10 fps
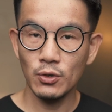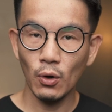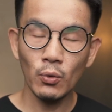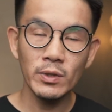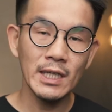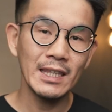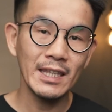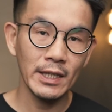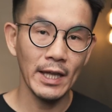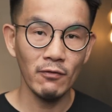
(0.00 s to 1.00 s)
you only
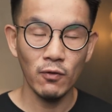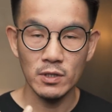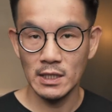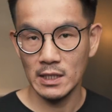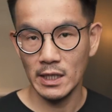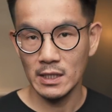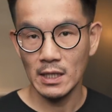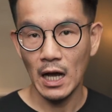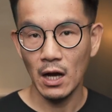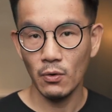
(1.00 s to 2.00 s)
need that for 6
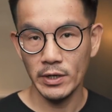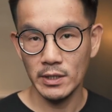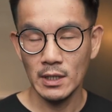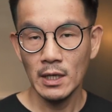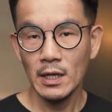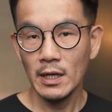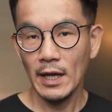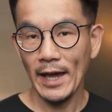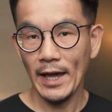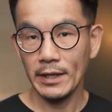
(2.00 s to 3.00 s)
hours.
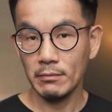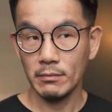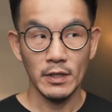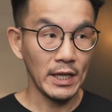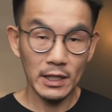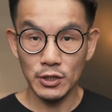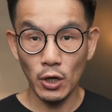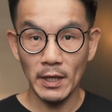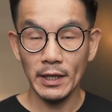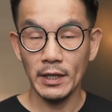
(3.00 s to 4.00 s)
And you get the
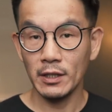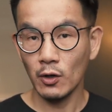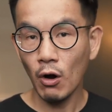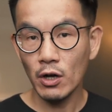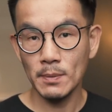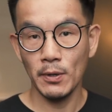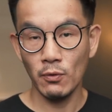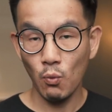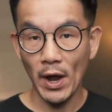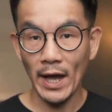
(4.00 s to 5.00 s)
job done and the cost per
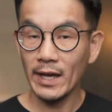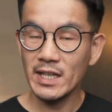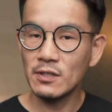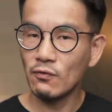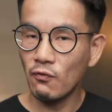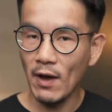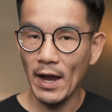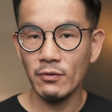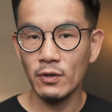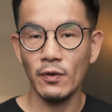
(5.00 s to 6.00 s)
wear is
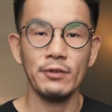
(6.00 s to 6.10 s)
very